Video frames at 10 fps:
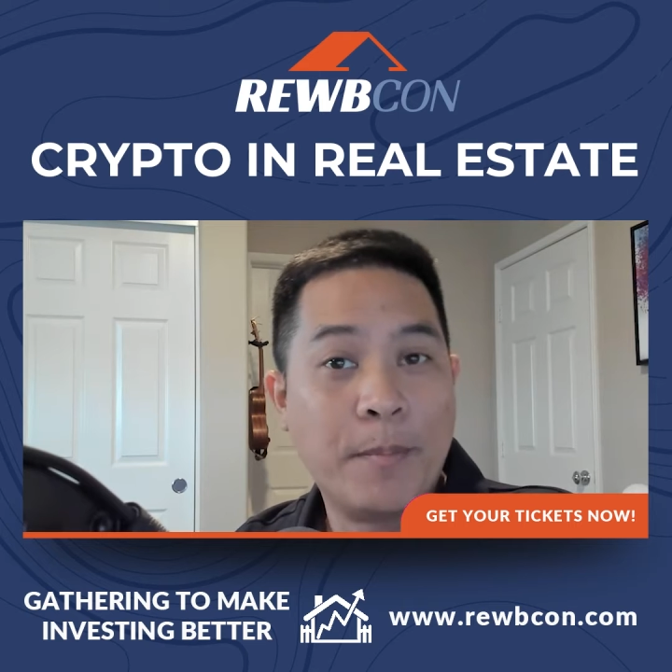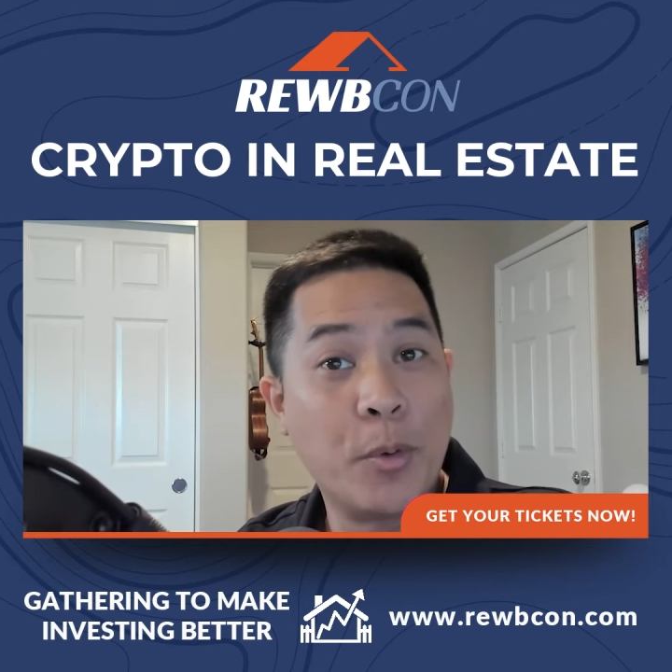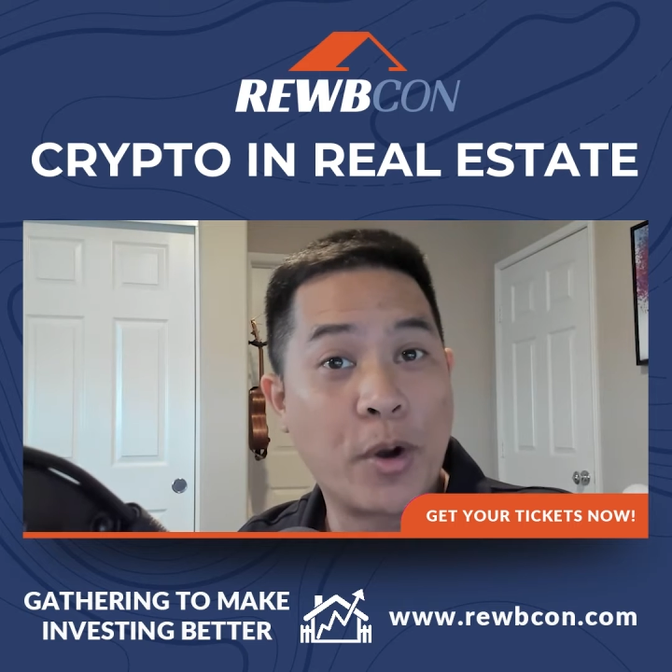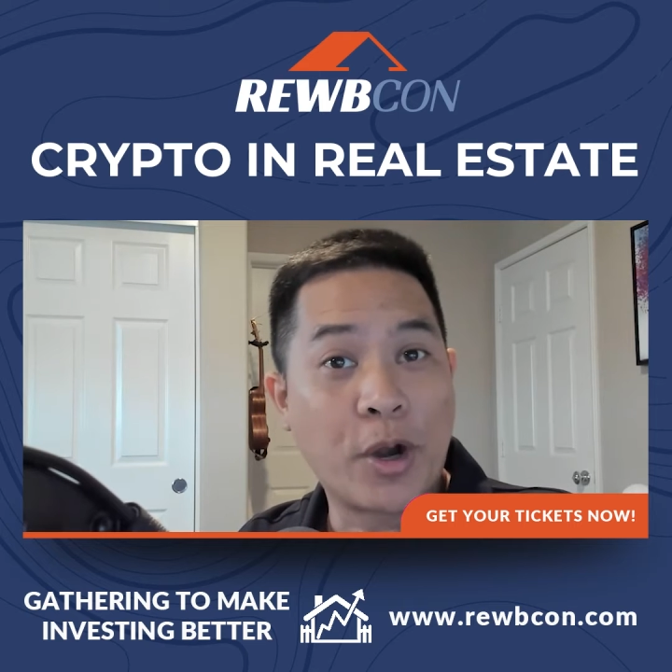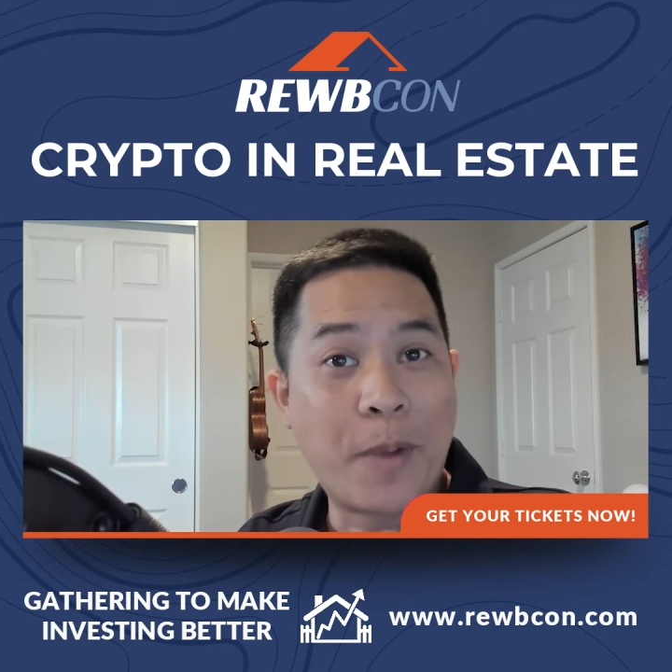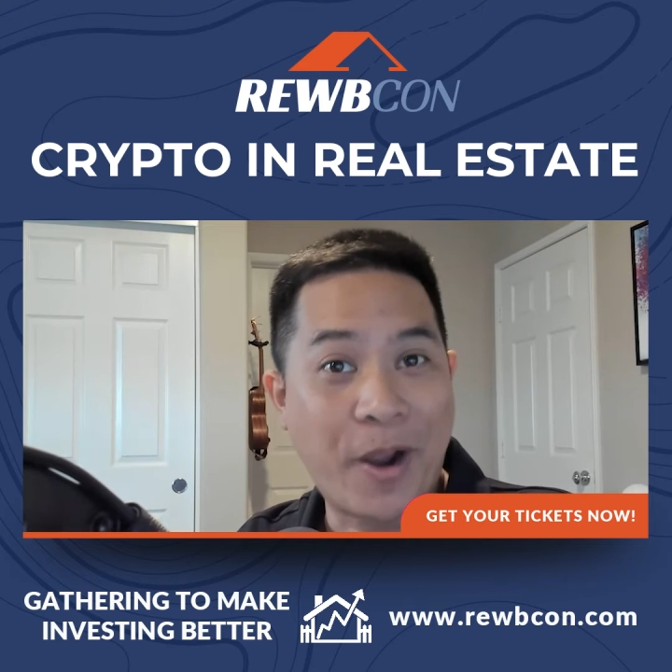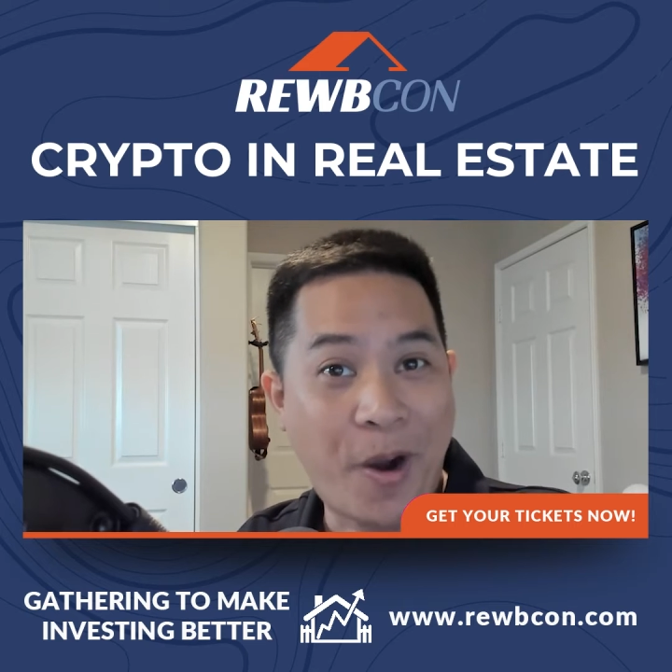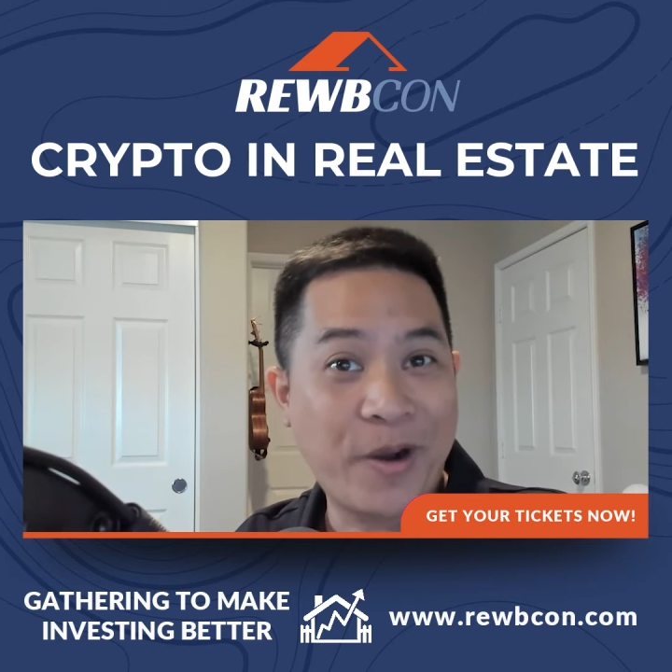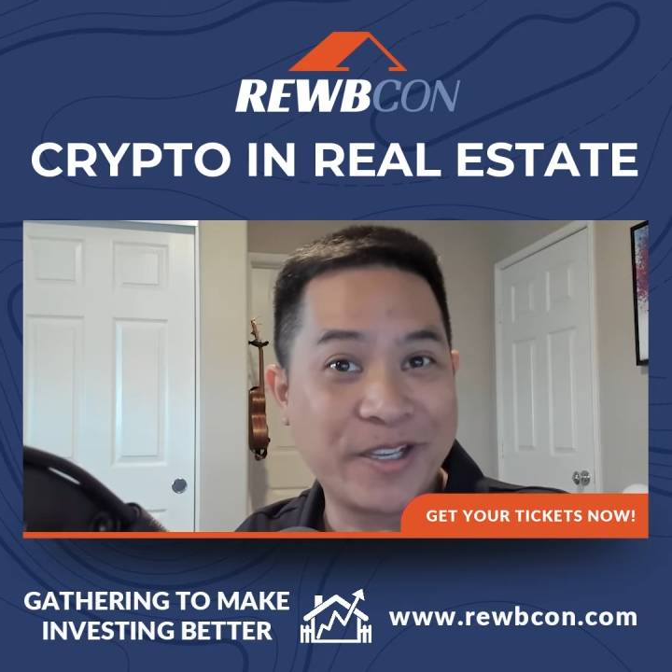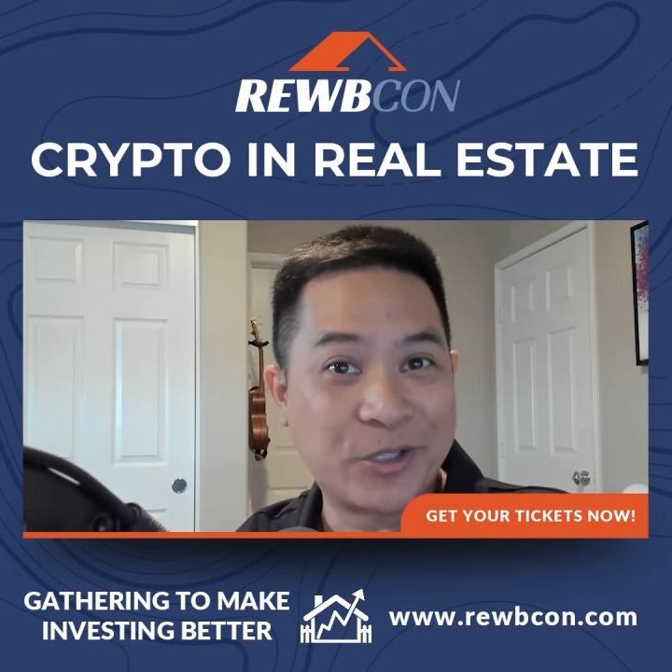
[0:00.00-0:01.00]
But where my
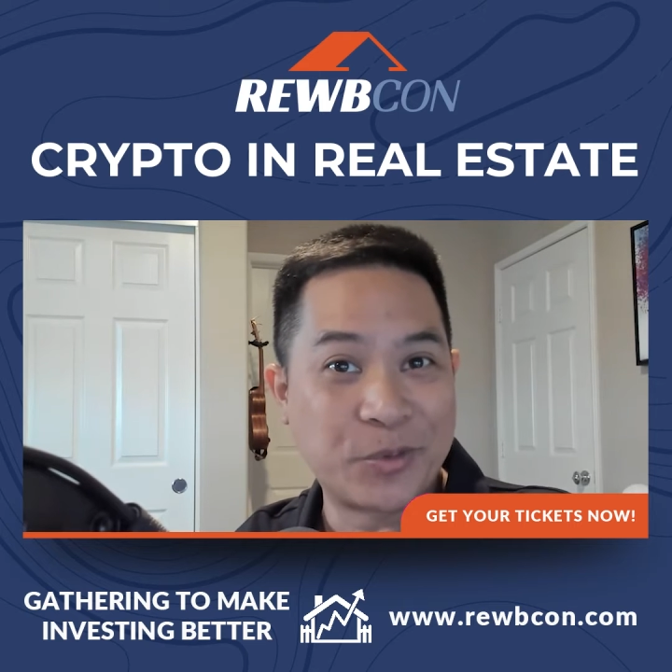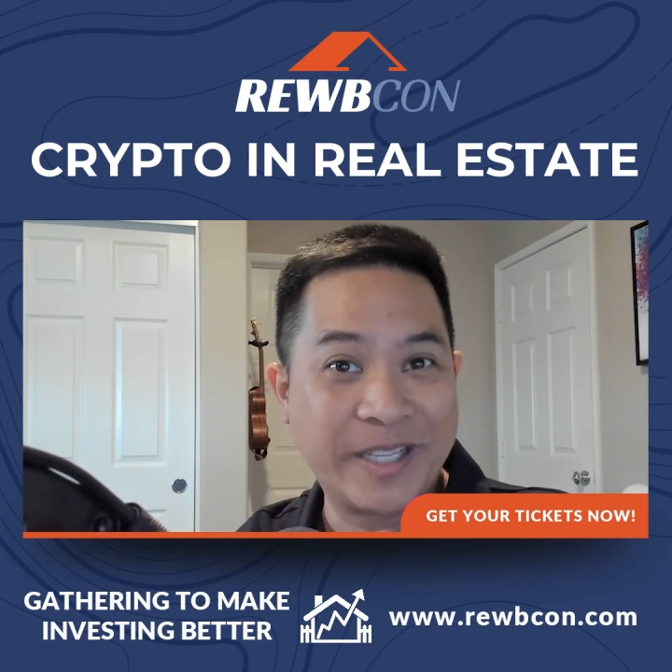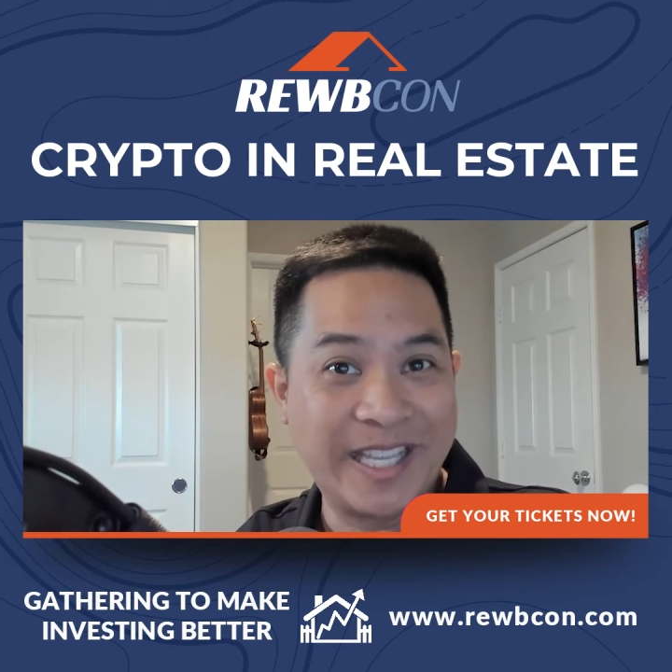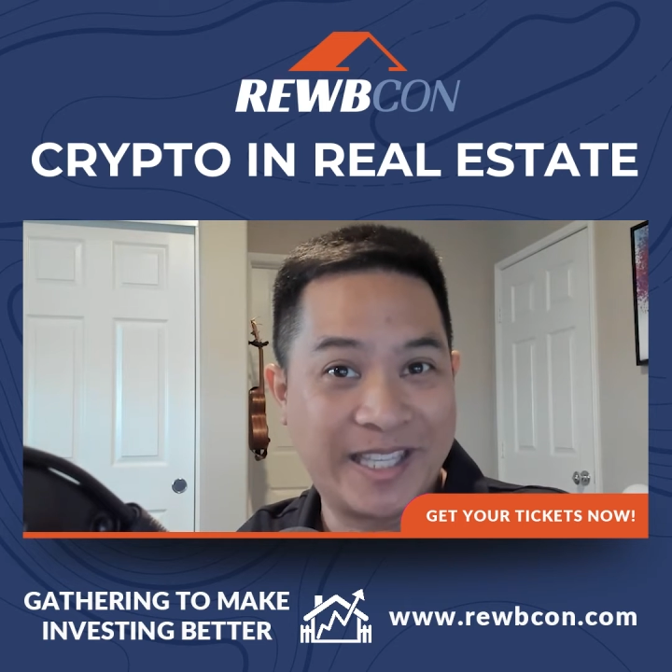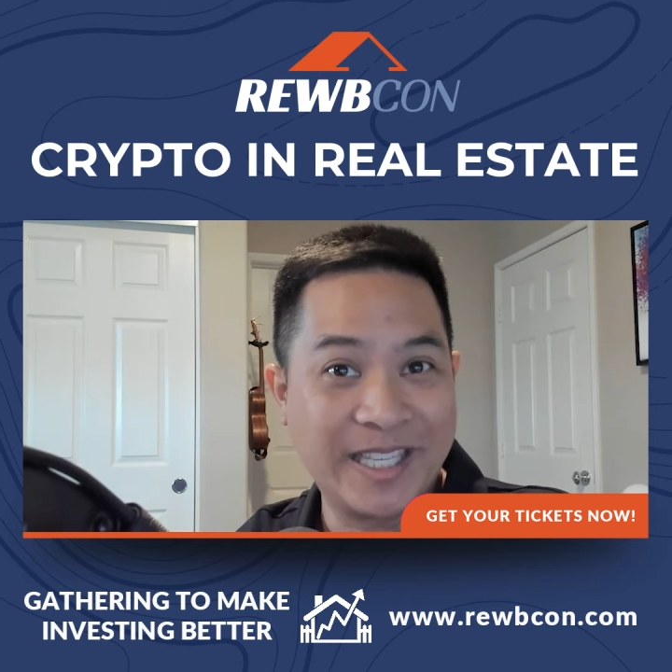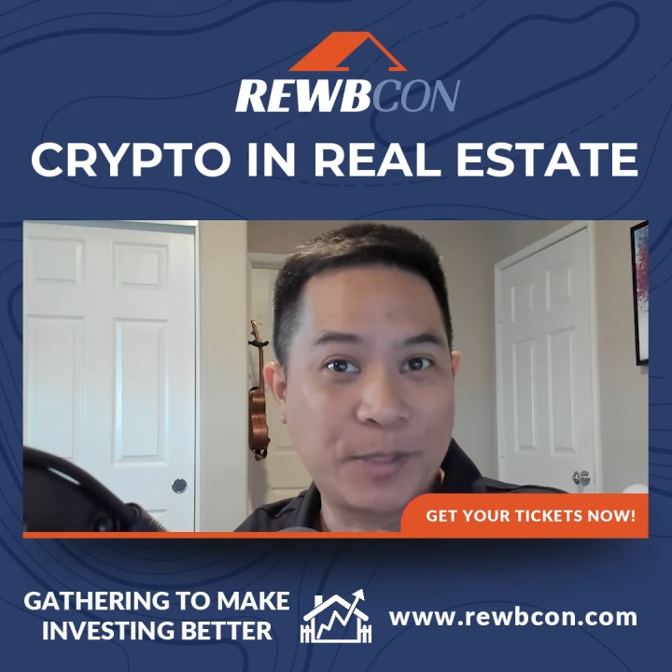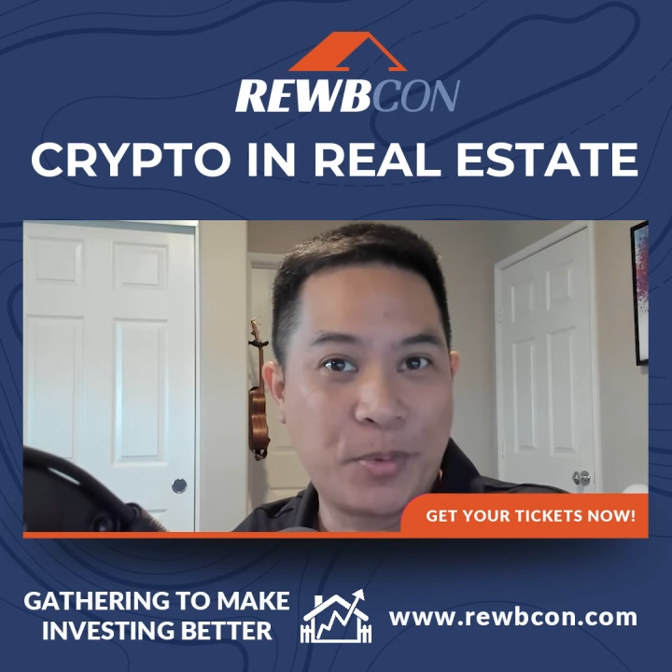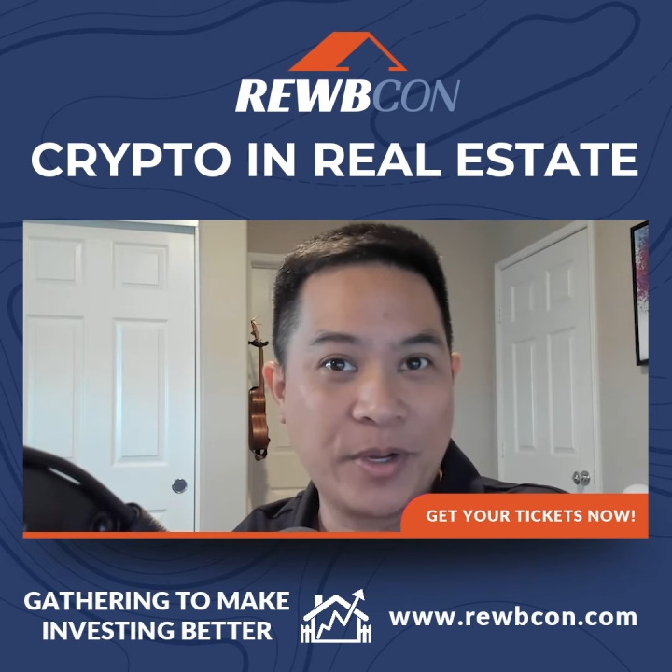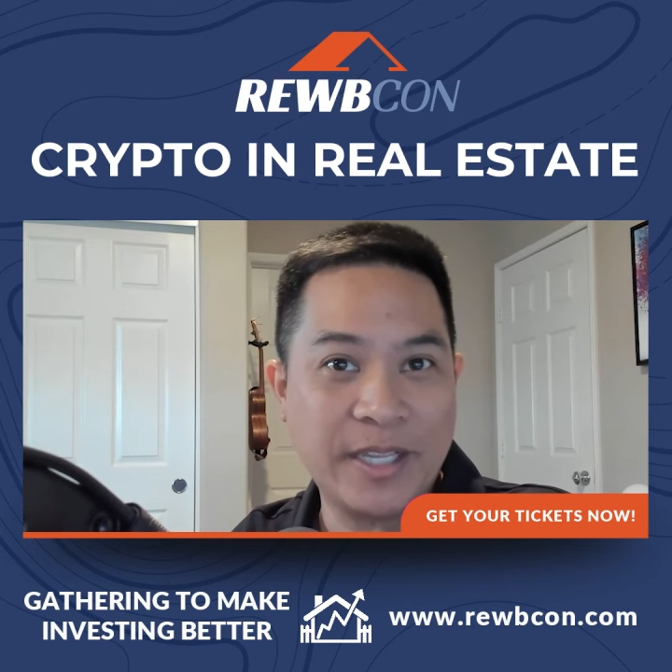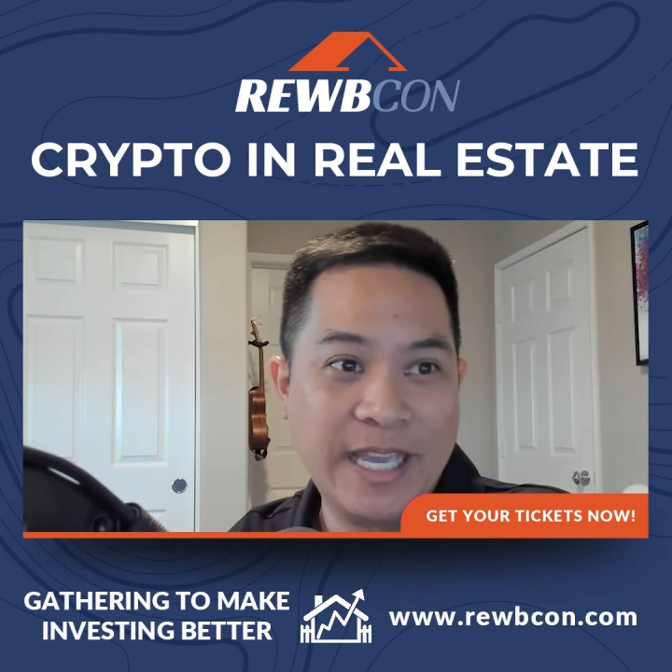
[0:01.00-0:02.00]
heart is really at this
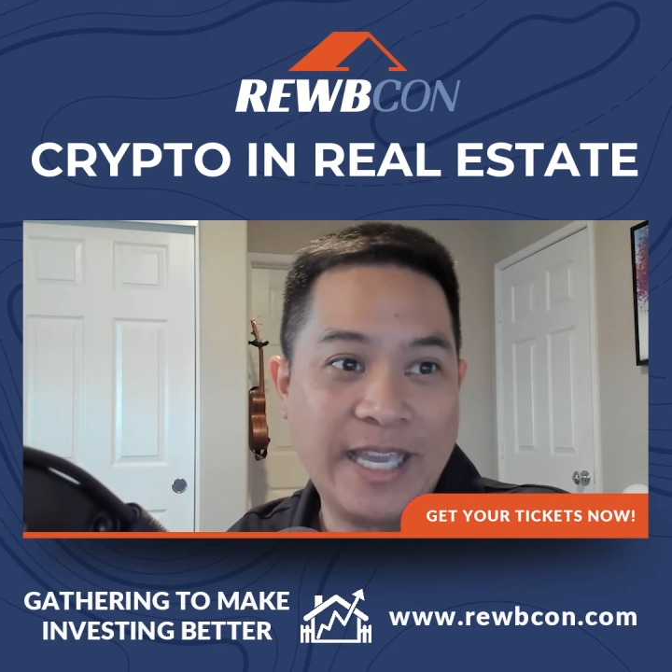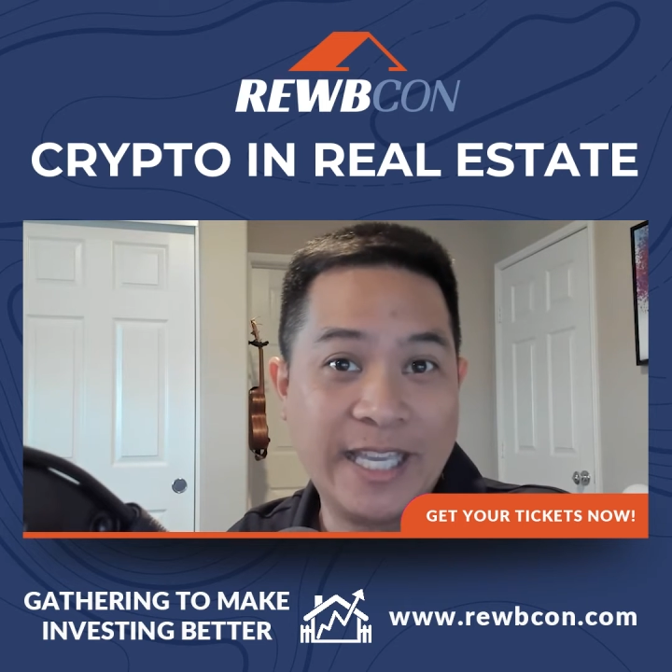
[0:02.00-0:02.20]
point